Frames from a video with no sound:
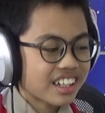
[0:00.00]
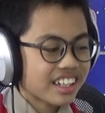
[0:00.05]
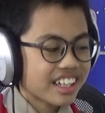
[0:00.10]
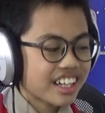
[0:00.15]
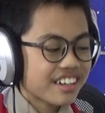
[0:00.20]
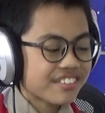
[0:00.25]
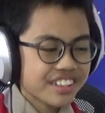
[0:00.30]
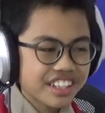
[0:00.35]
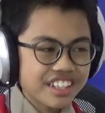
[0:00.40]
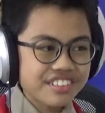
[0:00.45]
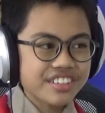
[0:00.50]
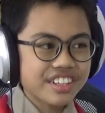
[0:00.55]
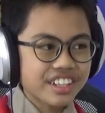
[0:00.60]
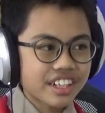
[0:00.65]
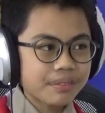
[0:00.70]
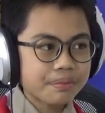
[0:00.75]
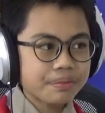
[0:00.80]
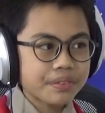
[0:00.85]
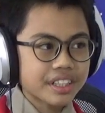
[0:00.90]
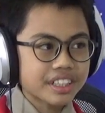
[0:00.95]
never giving
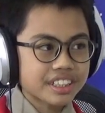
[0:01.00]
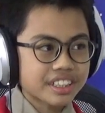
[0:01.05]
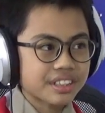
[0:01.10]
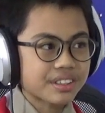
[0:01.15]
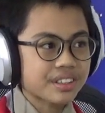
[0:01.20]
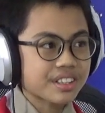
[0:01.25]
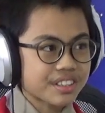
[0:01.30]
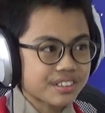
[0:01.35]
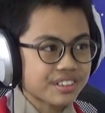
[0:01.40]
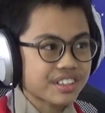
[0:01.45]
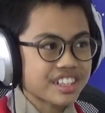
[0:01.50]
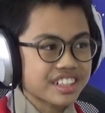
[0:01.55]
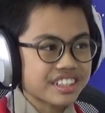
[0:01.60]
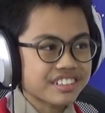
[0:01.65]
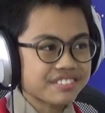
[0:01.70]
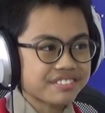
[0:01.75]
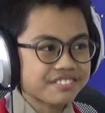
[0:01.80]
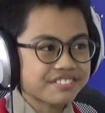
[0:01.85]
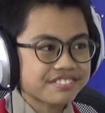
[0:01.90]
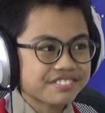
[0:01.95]
up is a good trait.
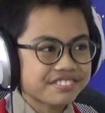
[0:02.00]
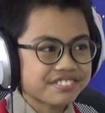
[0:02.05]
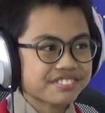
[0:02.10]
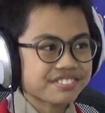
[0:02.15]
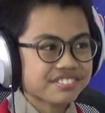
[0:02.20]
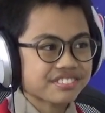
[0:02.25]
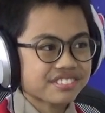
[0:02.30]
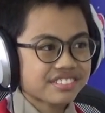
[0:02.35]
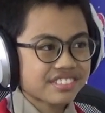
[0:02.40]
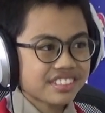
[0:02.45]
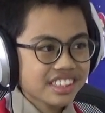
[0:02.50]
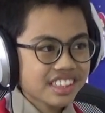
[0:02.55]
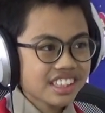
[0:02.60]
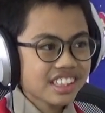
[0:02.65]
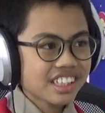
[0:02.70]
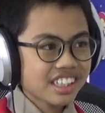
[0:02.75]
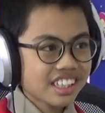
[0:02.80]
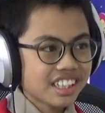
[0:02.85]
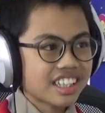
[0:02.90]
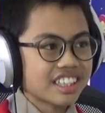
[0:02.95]

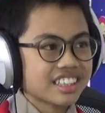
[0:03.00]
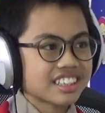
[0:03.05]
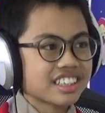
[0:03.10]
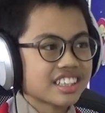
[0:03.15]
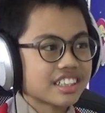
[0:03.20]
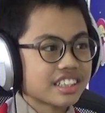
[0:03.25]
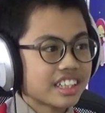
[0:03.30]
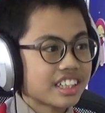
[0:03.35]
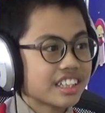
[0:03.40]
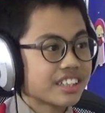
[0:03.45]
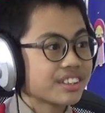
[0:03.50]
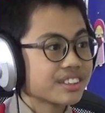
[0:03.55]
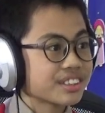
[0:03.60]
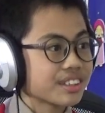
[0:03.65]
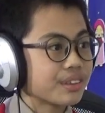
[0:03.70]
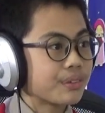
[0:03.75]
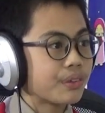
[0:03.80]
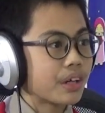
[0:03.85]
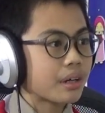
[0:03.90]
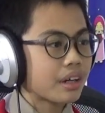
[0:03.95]
Yes. And
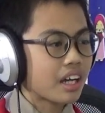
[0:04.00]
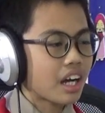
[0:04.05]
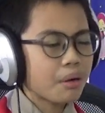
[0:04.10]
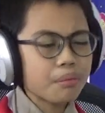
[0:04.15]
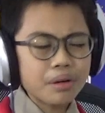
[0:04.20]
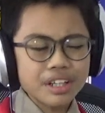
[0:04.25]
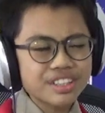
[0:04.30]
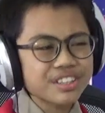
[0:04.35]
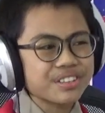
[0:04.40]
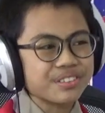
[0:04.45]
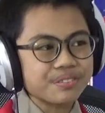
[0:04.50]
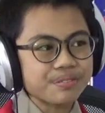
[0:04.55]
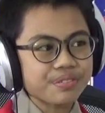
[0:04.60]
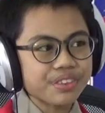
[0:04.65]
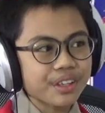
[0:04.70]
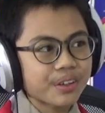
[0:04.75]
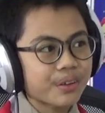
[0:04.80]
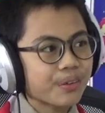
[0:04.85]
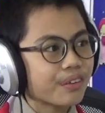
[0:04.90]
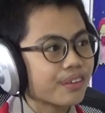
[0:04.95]
also, how about you?
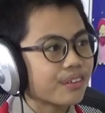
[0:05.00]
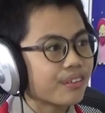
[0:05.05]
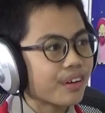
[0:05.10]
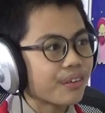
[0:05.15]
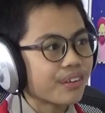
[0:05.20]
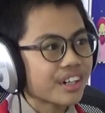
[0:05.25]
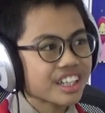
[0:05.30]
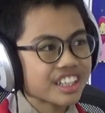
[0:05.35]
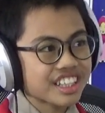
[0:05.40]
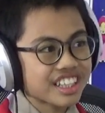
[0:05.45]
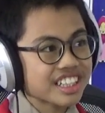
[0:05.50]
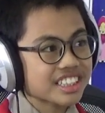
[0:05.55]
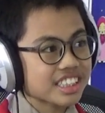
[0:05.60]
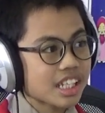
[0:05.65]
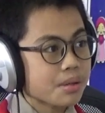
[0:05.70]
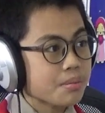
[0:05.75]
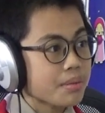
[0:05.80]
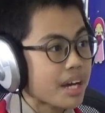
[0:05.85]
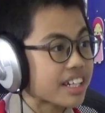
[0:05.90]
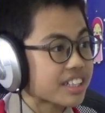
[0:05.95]
What were the things
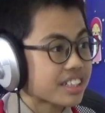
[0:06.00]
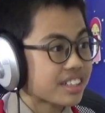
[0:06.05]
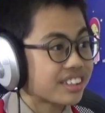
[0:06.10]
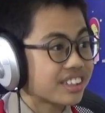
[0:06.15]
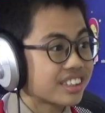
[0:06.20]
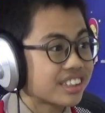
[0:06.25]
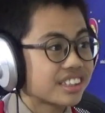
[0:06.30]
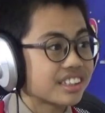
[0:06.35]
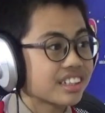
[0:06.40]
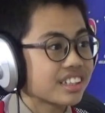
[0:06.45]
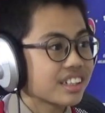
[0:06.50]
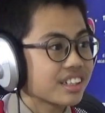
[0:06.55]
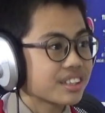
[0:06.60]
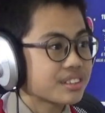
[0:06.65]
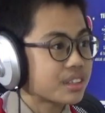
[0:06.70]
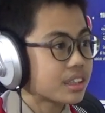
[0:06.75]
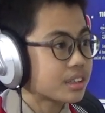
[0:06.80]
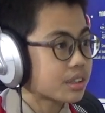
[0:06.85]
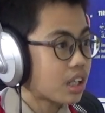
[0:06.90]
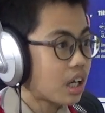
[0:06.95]
that you managed to learn
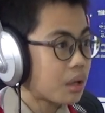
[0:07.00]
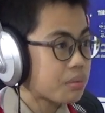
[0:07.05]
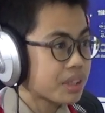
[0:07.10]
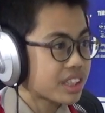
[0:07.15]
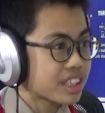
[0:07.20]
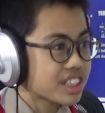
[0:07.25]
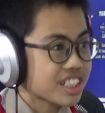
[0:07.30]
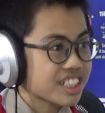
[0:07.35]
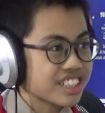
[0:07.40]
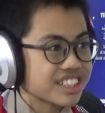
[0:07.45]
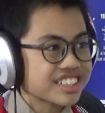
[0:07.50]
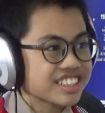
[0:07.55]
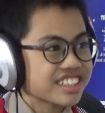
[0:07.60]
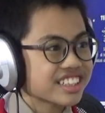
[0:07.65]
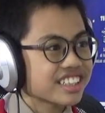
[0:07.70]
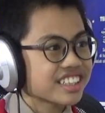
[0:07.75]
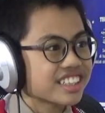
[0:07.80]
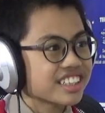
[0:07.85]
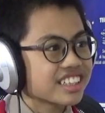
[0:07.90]
throughout the competitions?